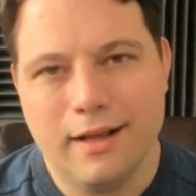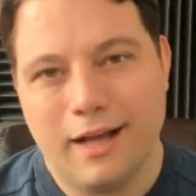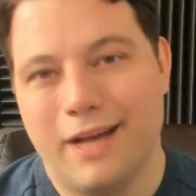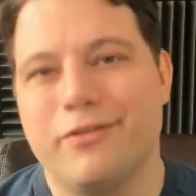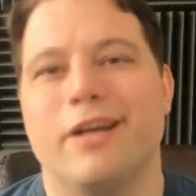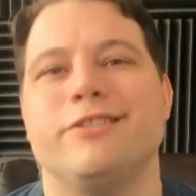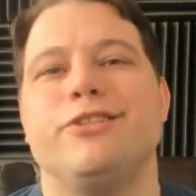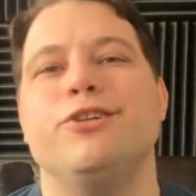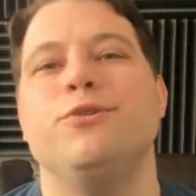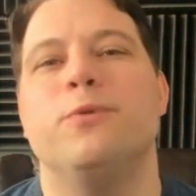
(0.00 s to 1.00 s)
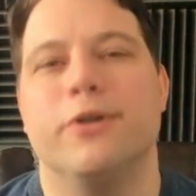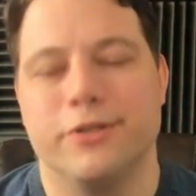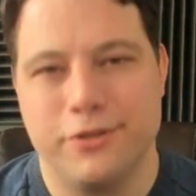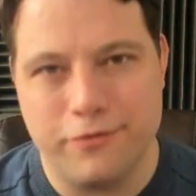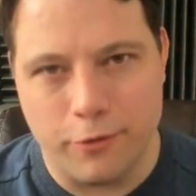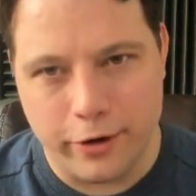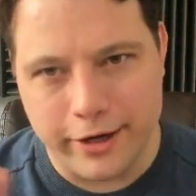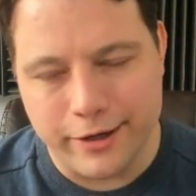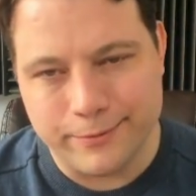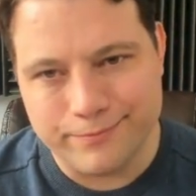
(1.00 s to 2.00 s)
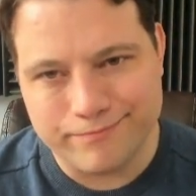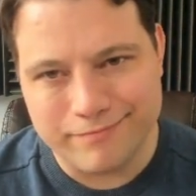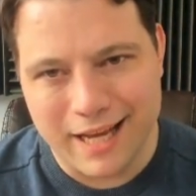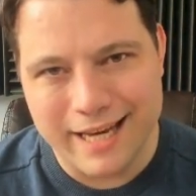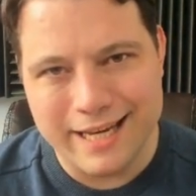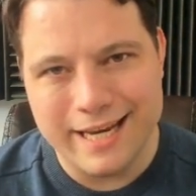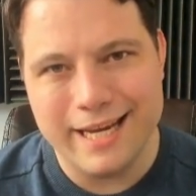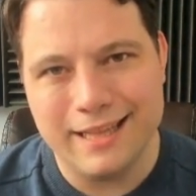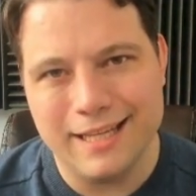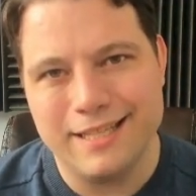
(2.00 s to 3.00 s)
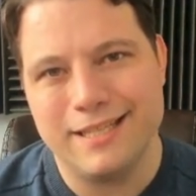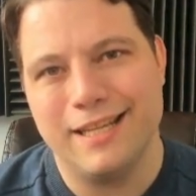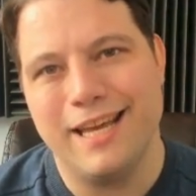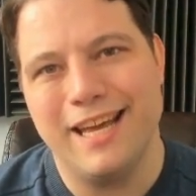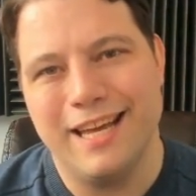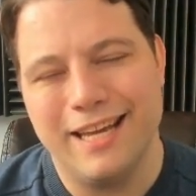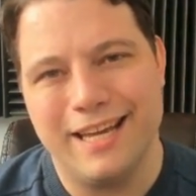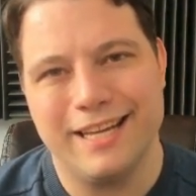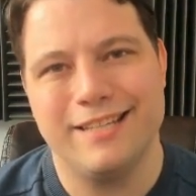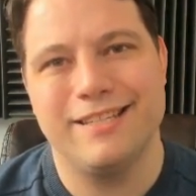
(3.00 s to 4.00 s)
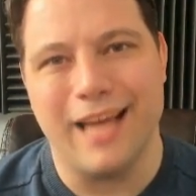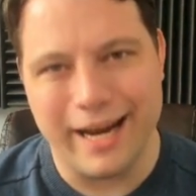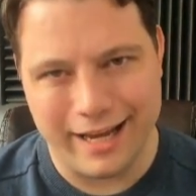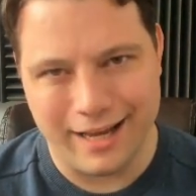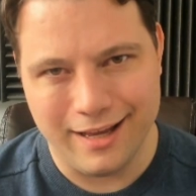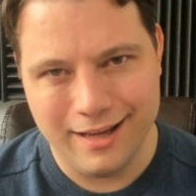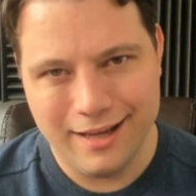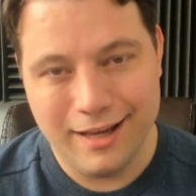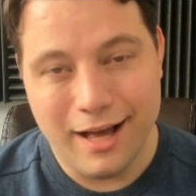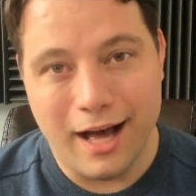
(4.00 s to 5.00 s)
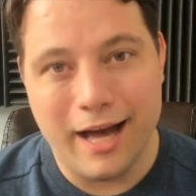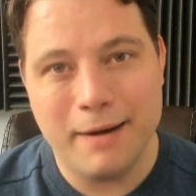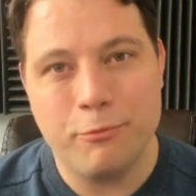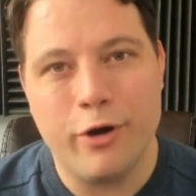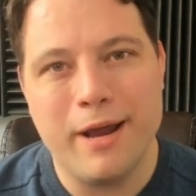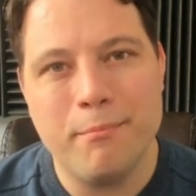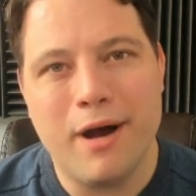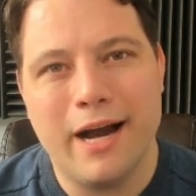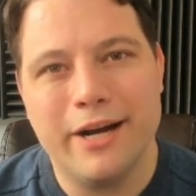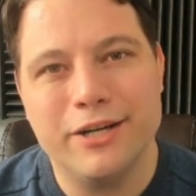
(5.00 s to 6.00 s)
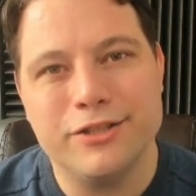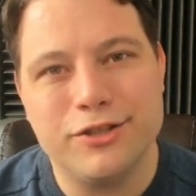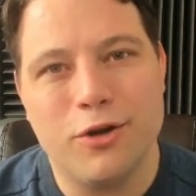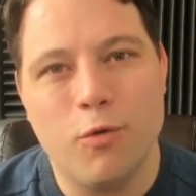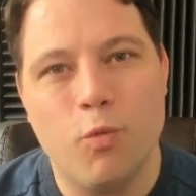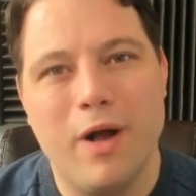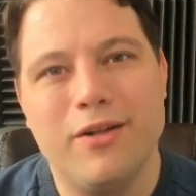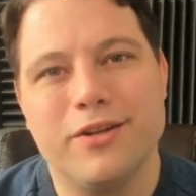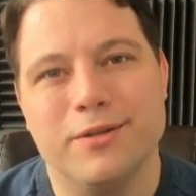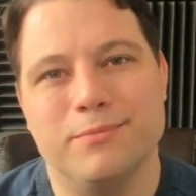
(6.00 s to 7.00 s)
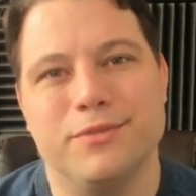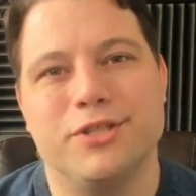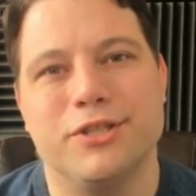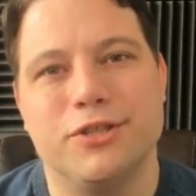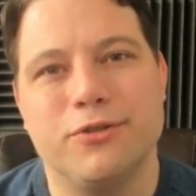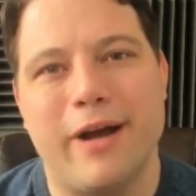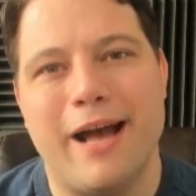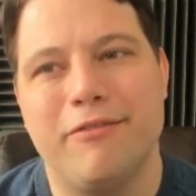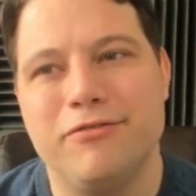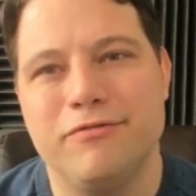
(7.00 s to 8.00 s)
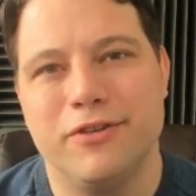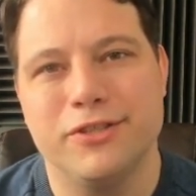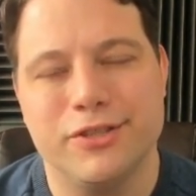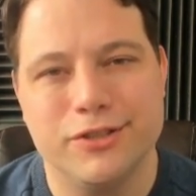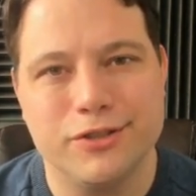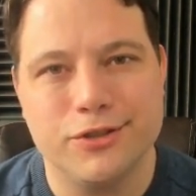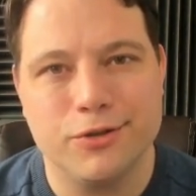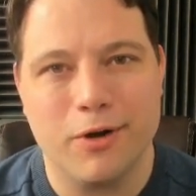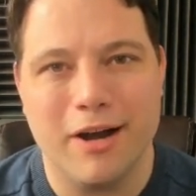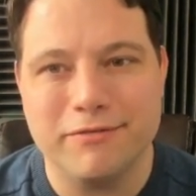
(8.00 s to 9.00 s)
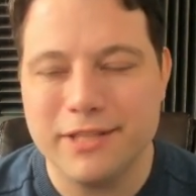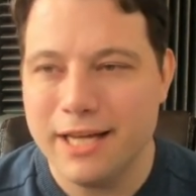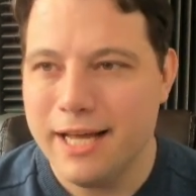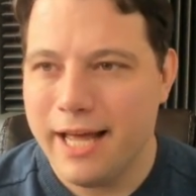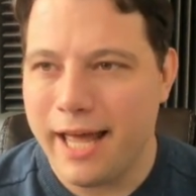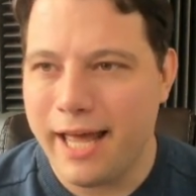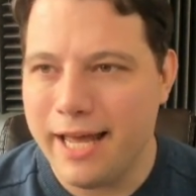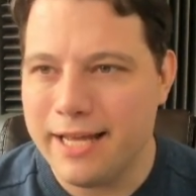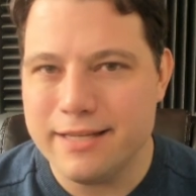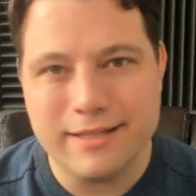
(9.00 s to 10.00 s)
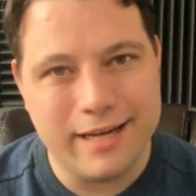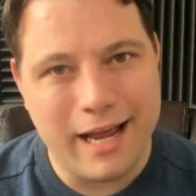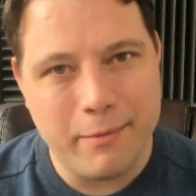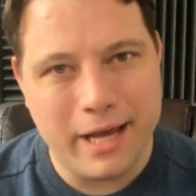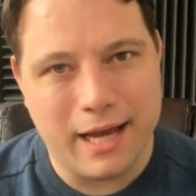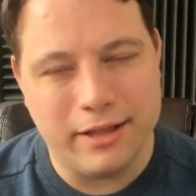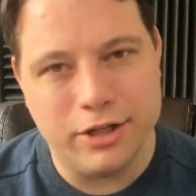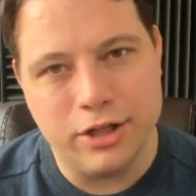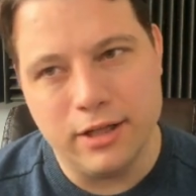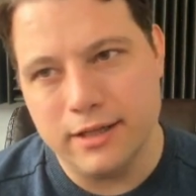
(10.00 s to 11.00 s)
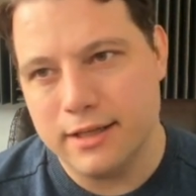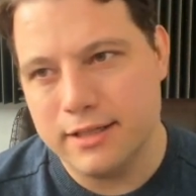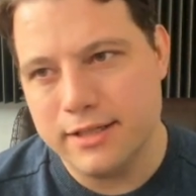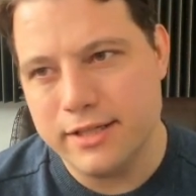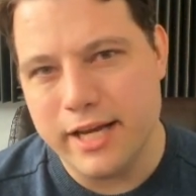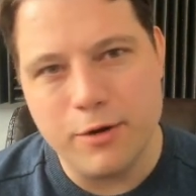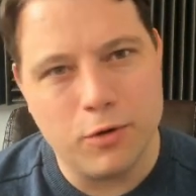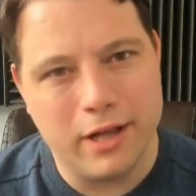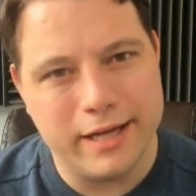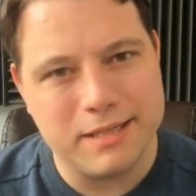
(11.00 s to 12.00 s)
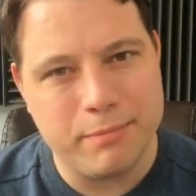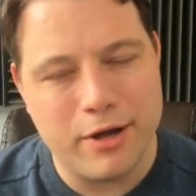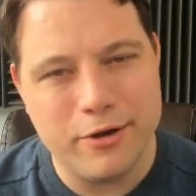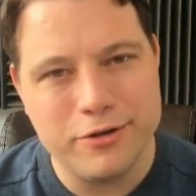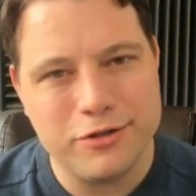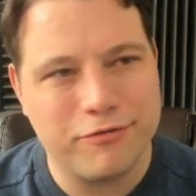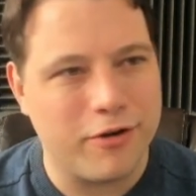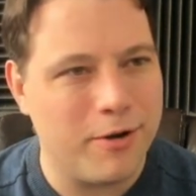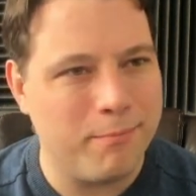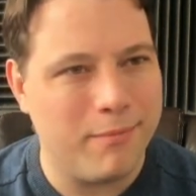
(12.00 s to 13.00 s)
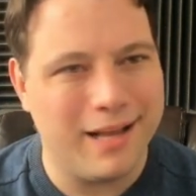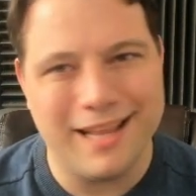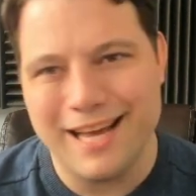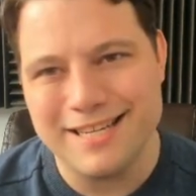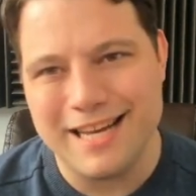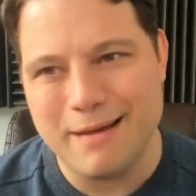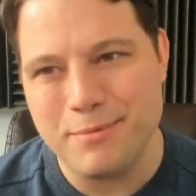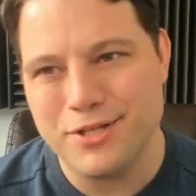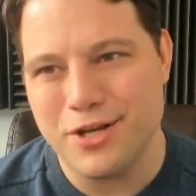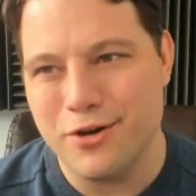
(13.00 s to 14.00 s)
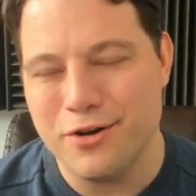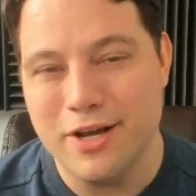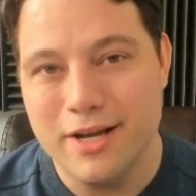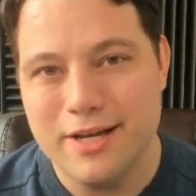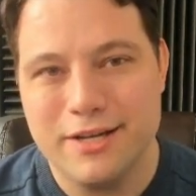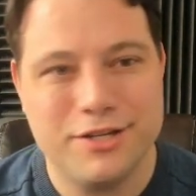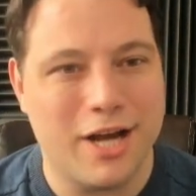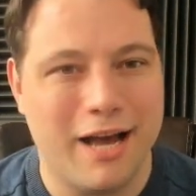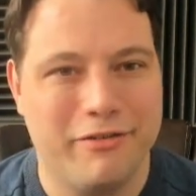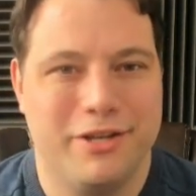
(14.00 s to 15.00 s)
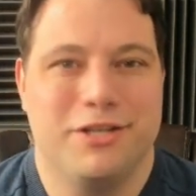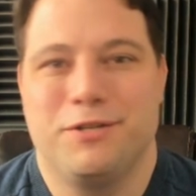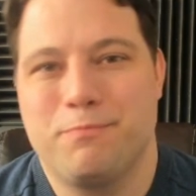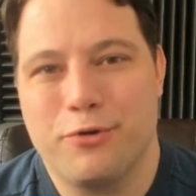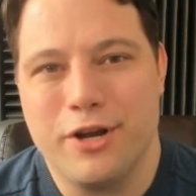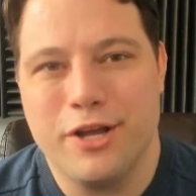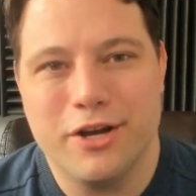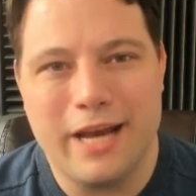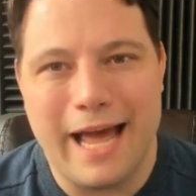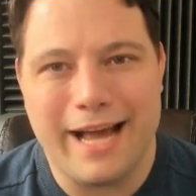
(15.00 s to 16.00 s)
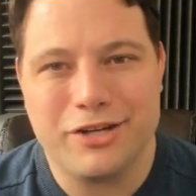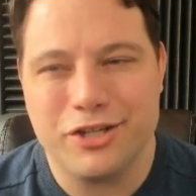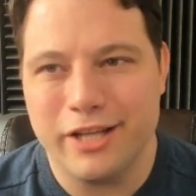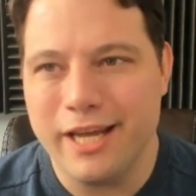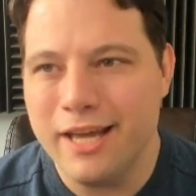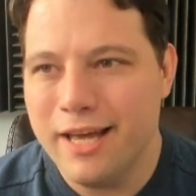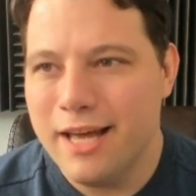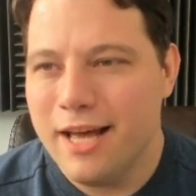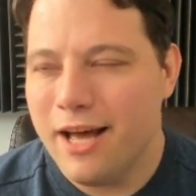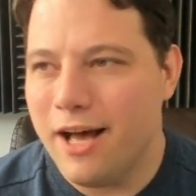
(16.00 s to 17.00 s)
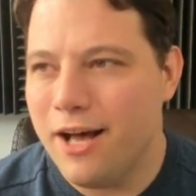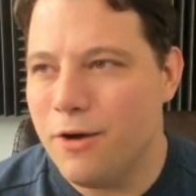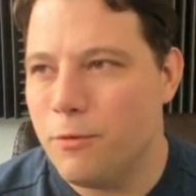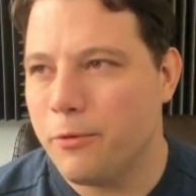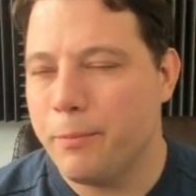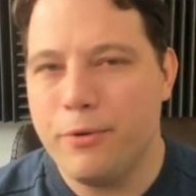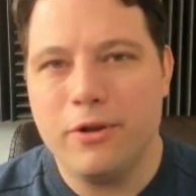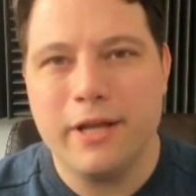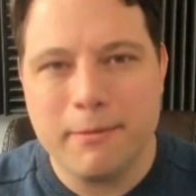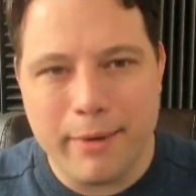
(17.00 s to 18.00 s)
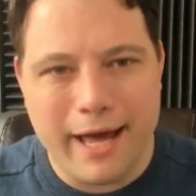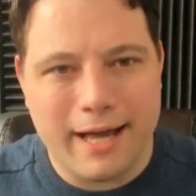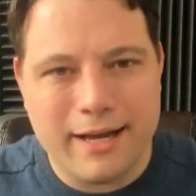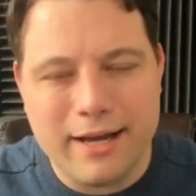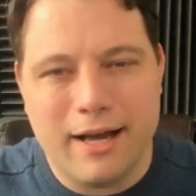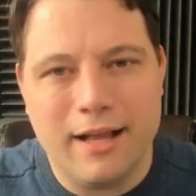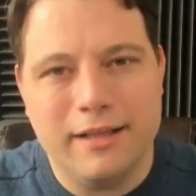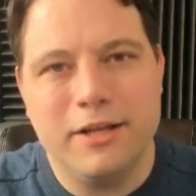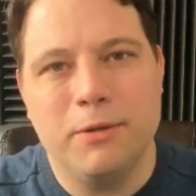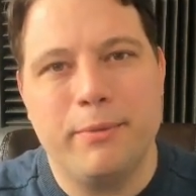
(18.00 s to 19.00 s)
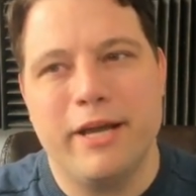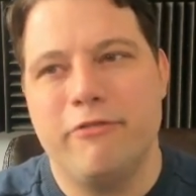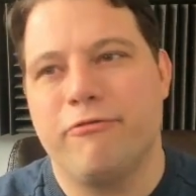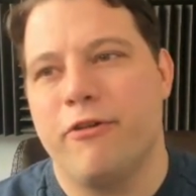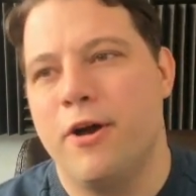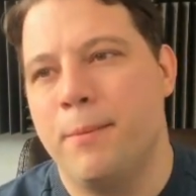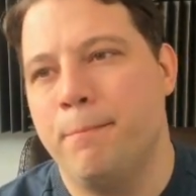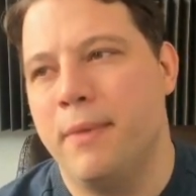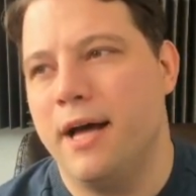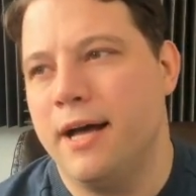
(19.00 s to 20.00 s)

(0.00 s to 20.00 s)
I've got two words for you. Needlessly exciting. I'm Ray Myers. Welcome to Craft versus Cruft. And today we got a little sequel, I suppose, from my last episode, Java is Pretty Good, actually, where we're pulling back a little bit from